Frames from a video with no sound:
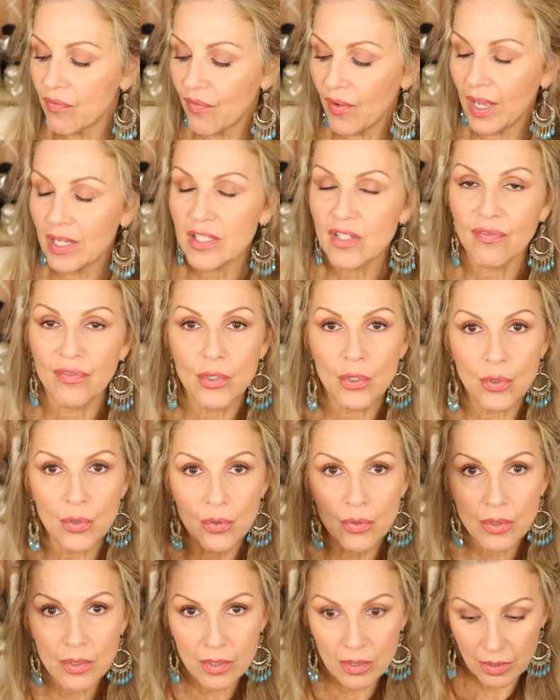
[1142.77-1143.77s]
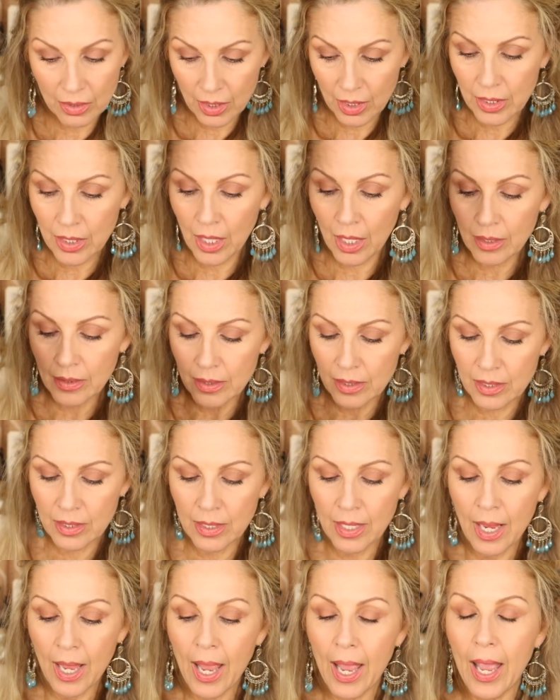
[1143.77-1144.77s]
fats, foods, the
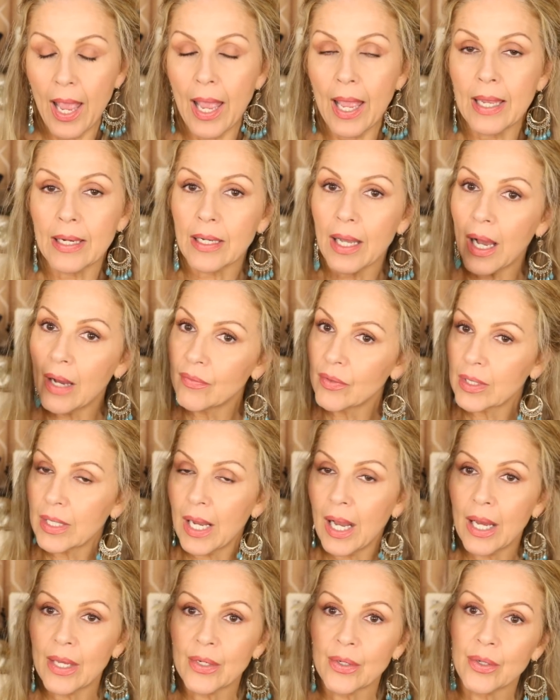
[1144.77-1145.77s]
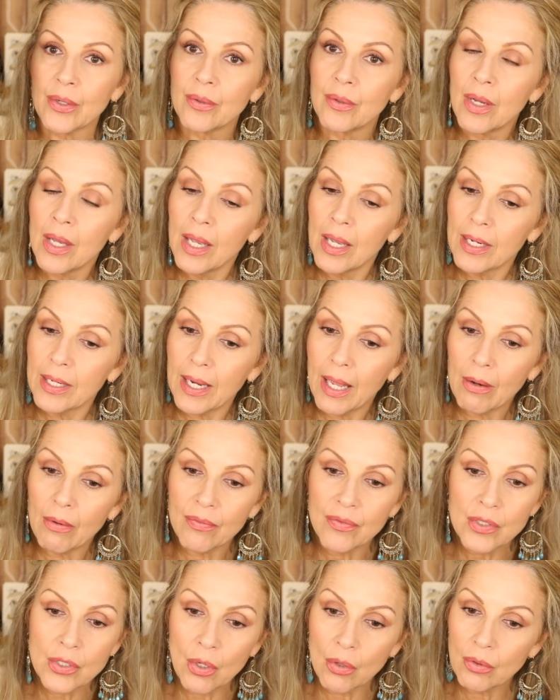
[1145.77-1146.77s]
nuts, and avocado. Now,
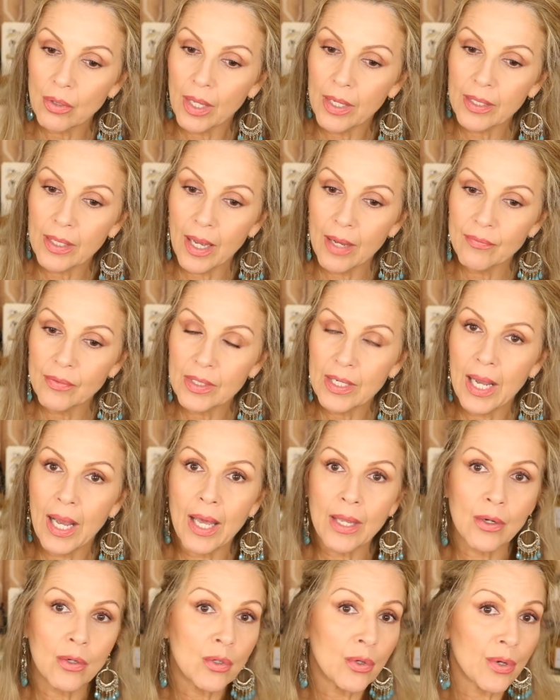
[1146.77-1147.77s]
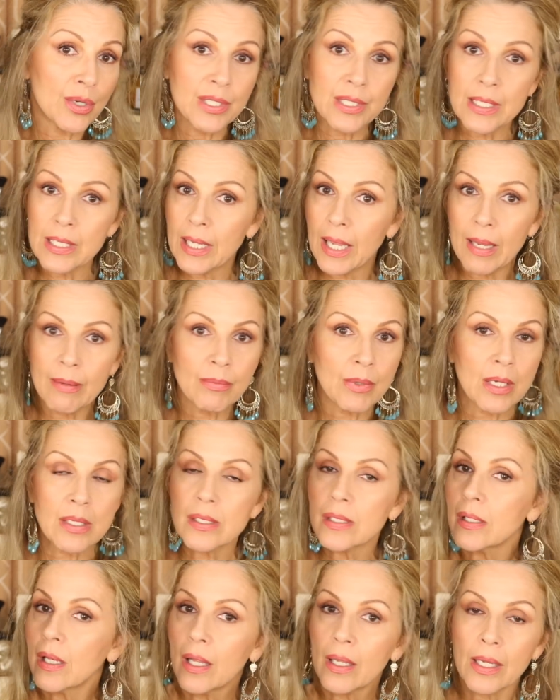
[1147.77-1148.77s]
if you don't like avocado, Kristen Game
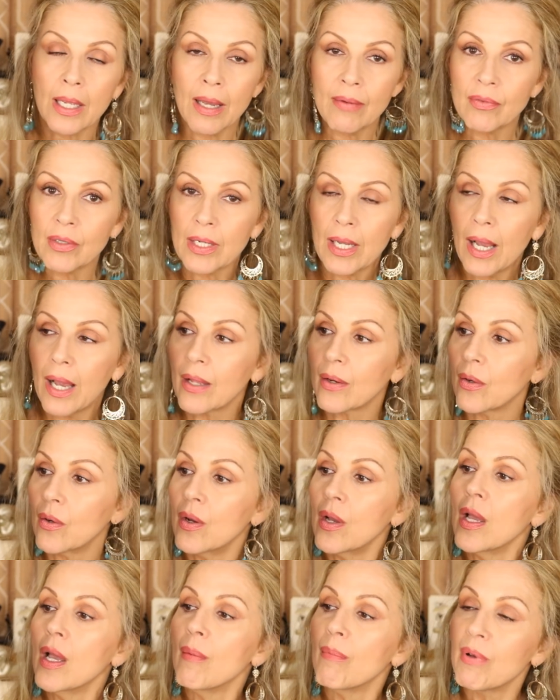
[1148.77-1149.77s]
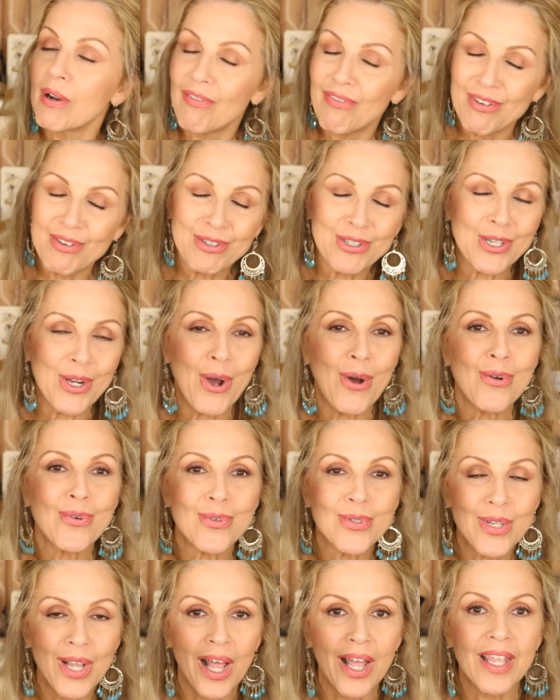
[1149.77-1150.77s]
doesn't like avocado, but if you
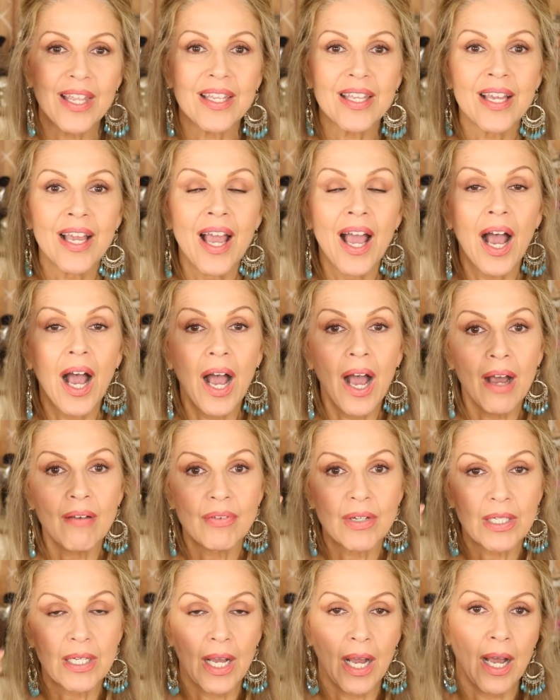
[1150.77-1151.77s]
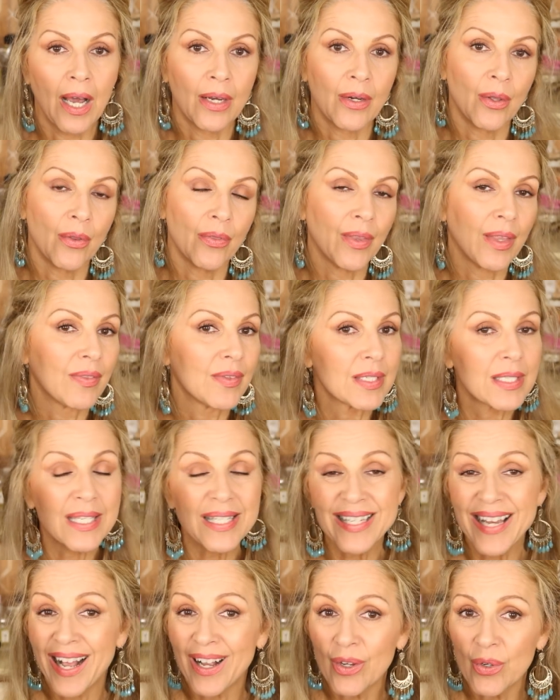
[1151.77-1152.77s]
don't like avocado, then this
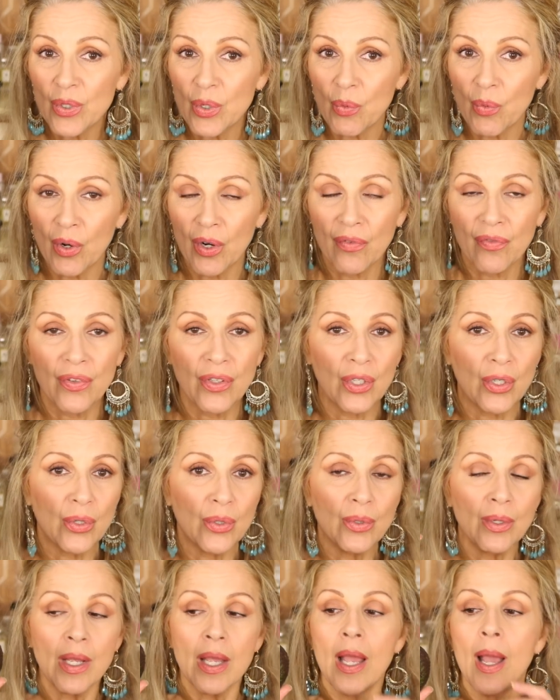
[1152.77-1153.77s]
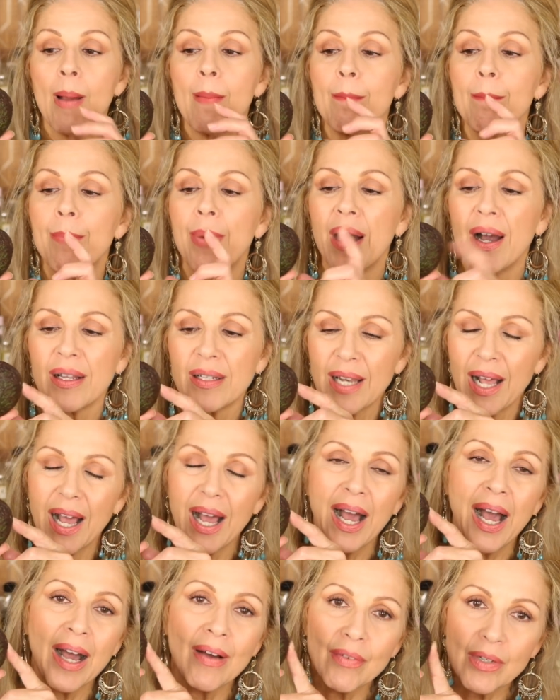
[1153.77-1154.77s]
is not going to work for you. But
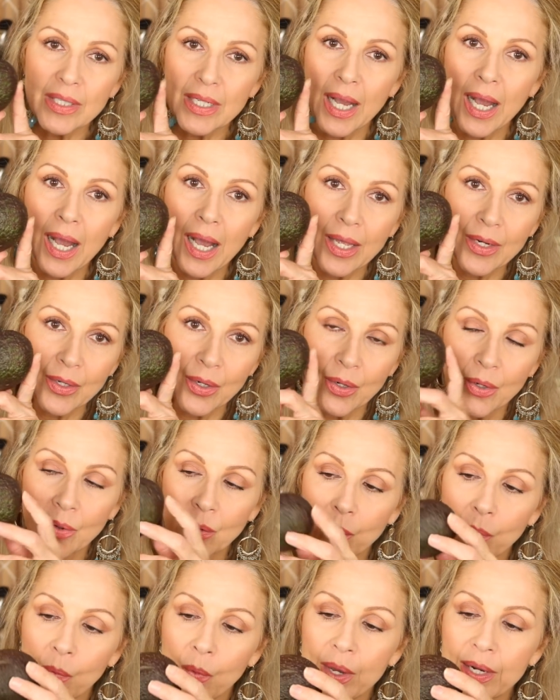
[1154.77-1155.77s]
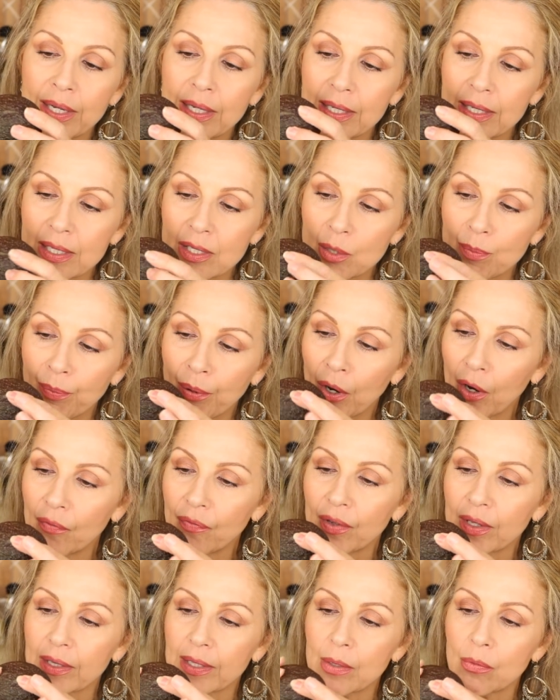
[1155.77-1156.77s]
avocado, when it is
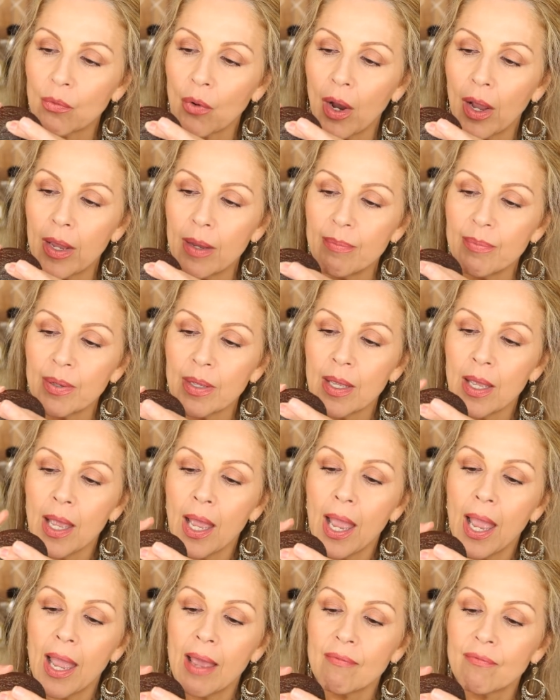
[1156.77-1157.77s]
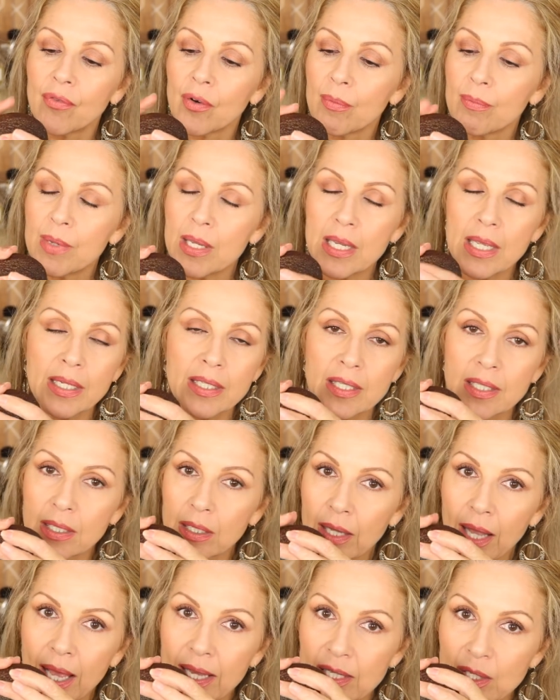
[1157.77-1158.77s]
perfectly ripe, and for me it
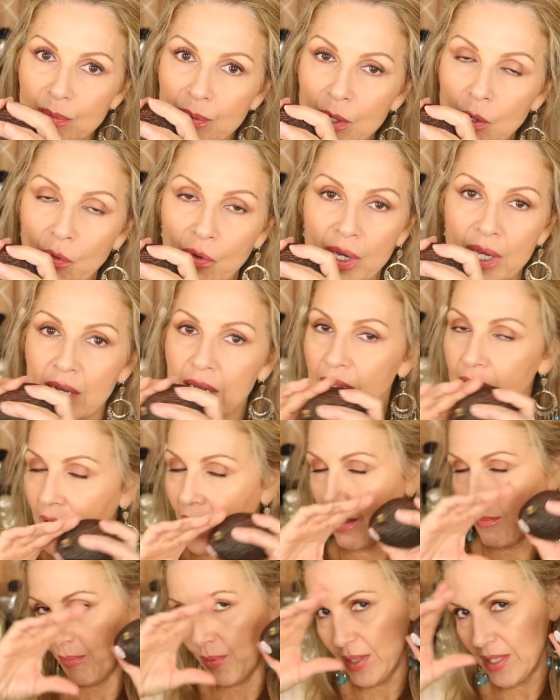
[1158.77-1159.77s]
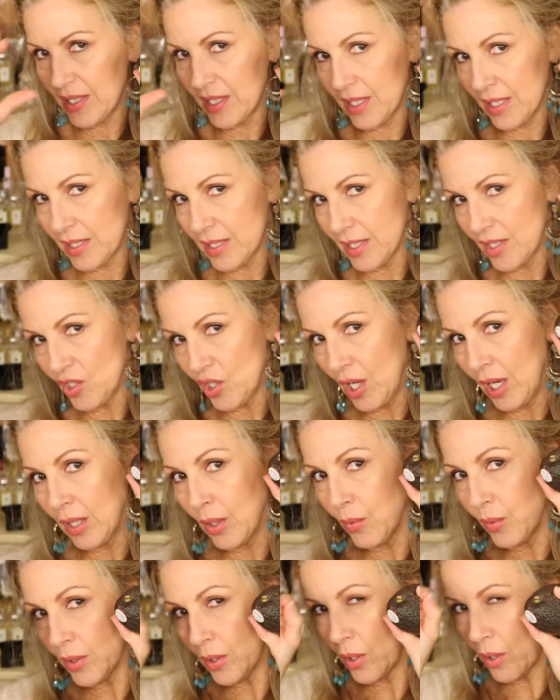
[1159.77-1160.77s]
still has to be green, it can't be tinted
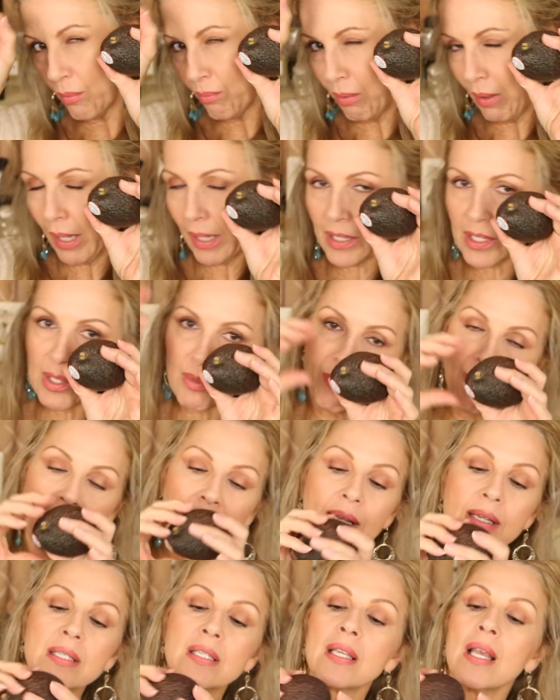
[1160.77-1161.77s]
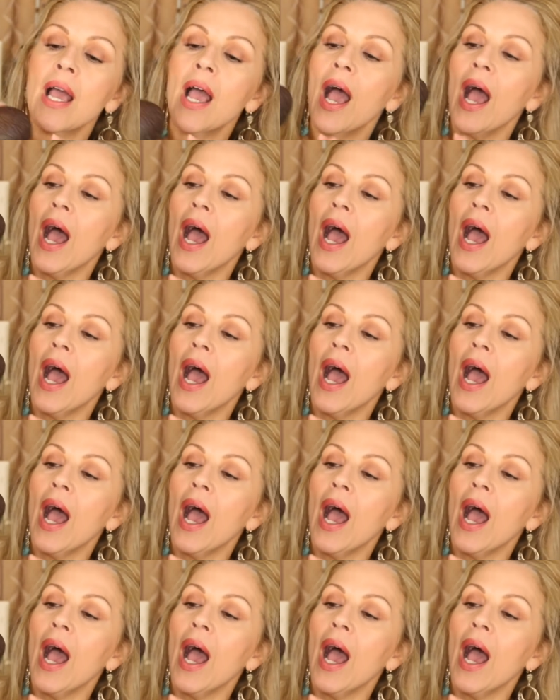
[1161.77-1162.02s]
yellow with little black specks,